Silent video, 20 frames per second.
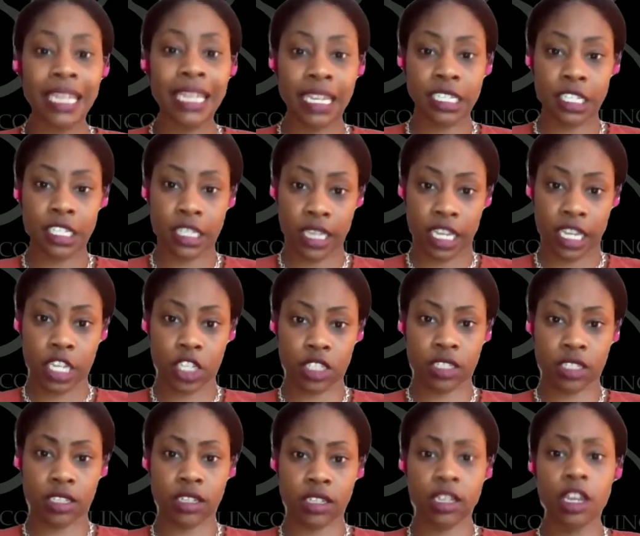
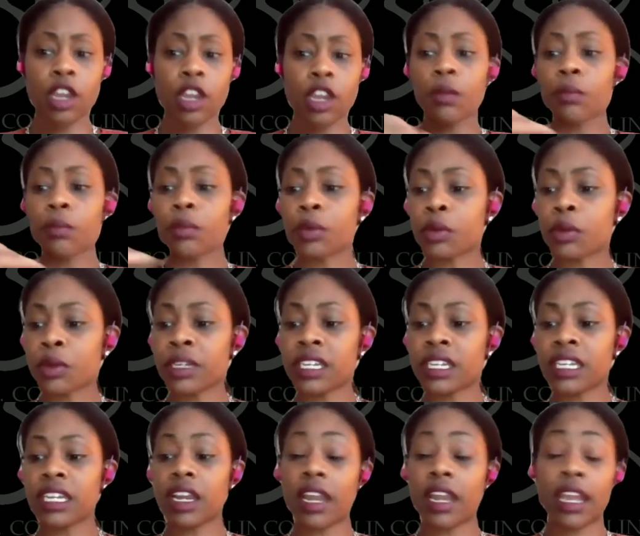education,
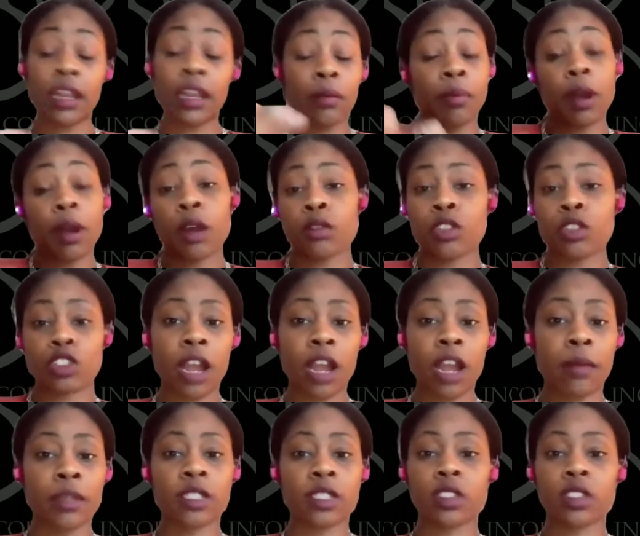pre and post trauma?